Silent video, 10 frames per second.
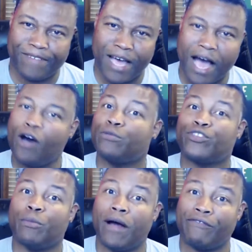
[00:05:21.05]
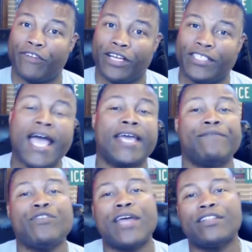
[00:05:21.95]
I hope so, my friends. Hey, if you
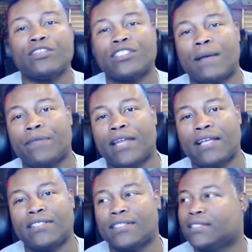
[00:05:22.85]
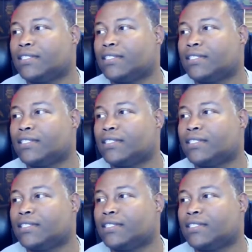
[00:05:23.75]
think there's something that's,